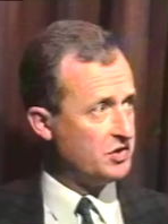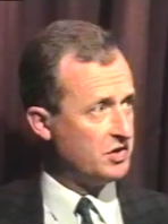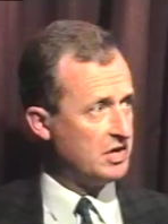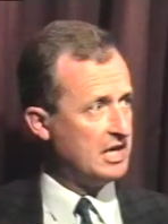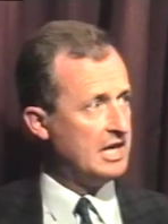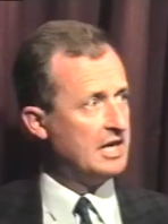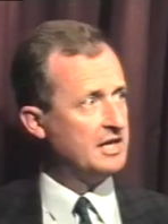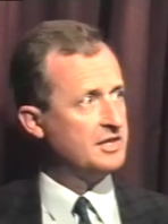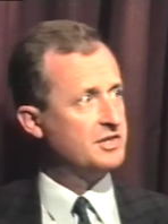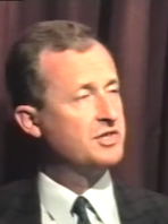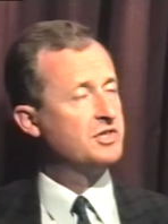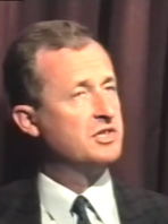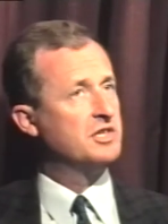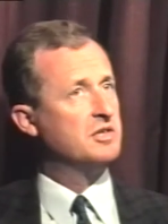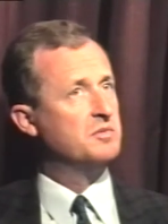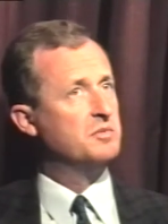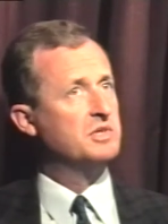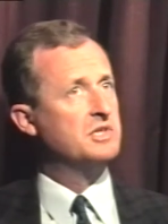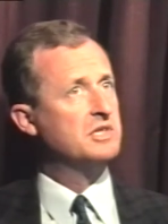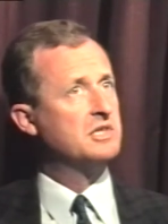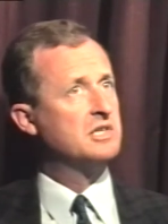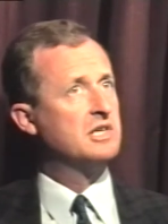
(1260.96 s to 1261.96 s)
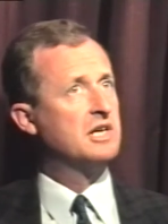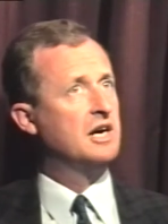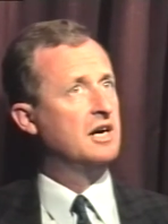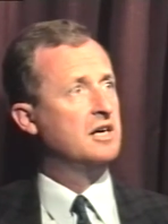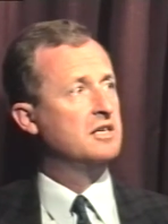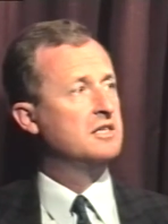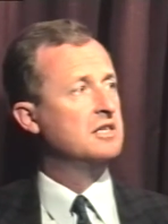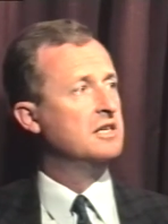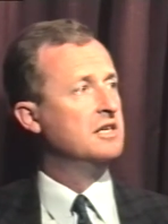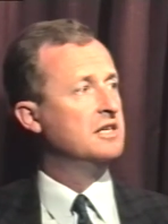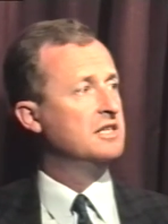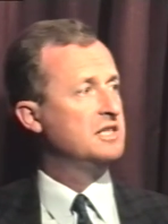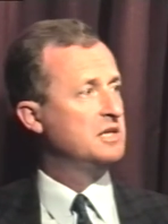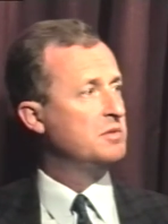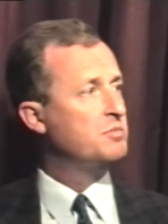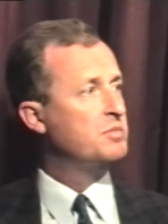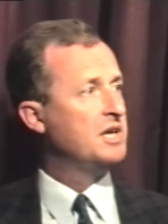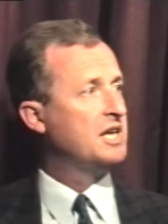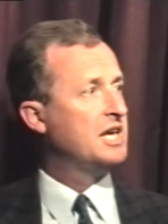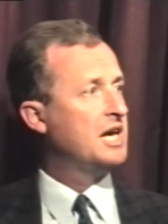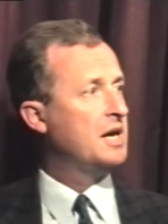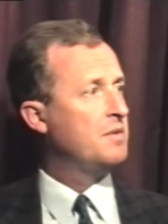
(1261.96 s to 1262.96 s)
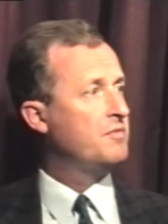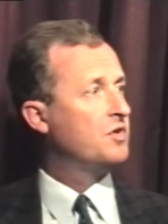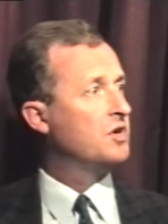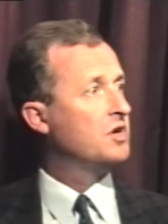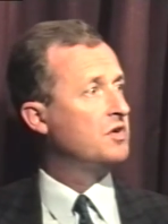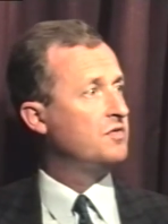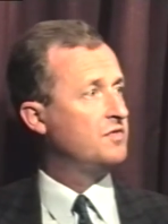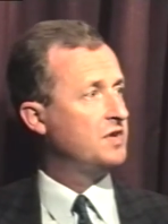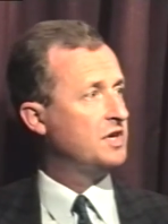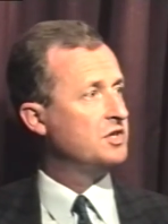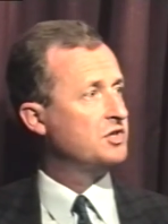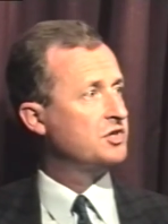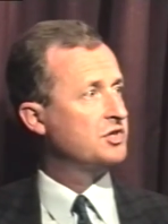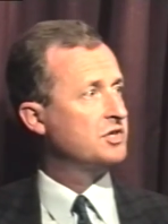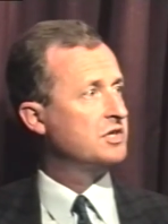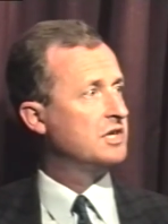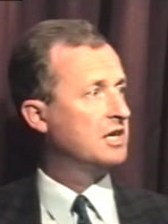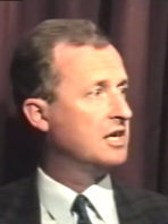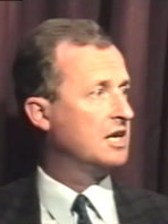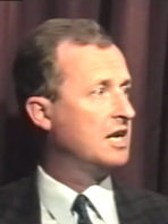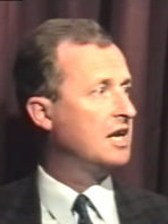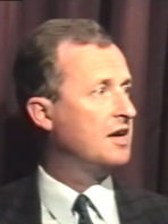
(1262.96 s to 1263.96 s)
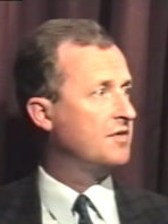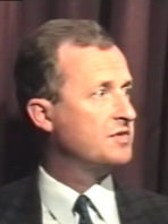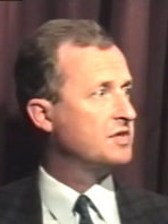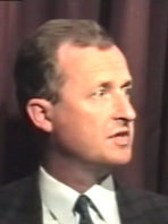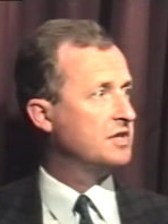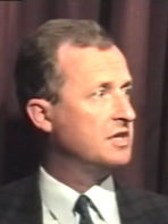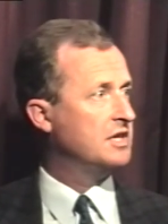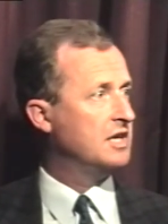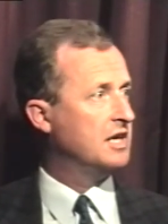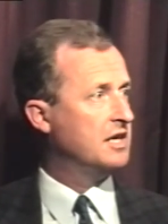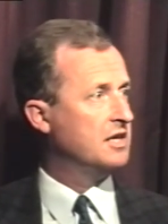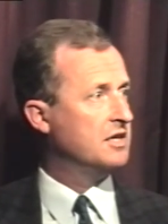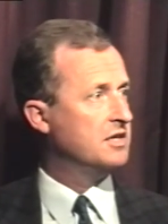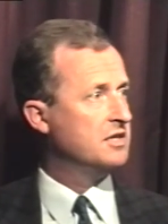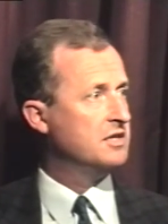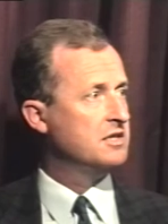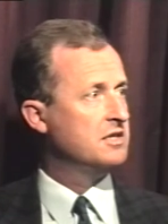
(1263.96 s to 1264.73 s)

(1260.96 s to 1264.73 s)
your last year, Mrs. Ah. Caird simply yeah. came for convention yes, and left yes, at the end.